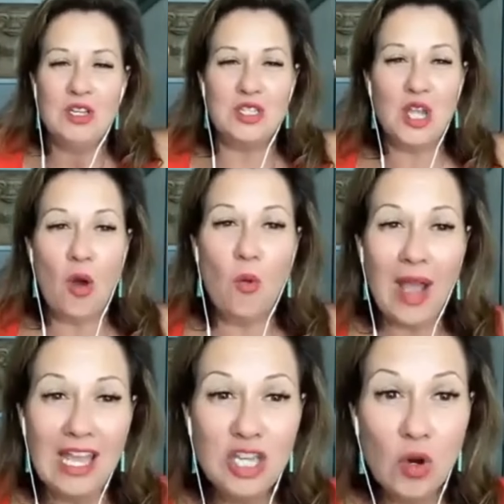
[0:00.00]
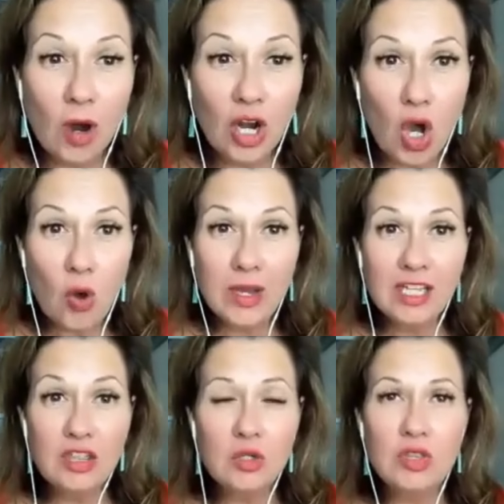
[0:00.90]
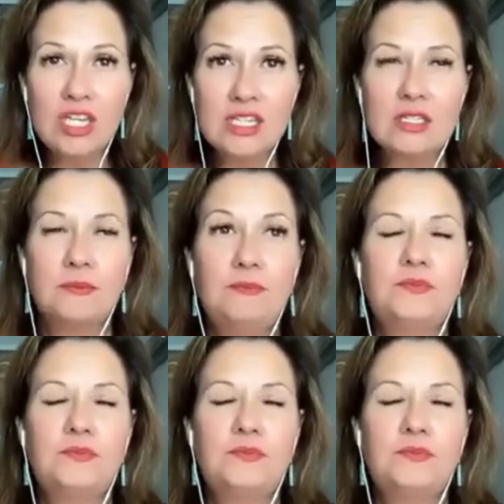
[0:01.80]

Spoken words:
So when you are going through this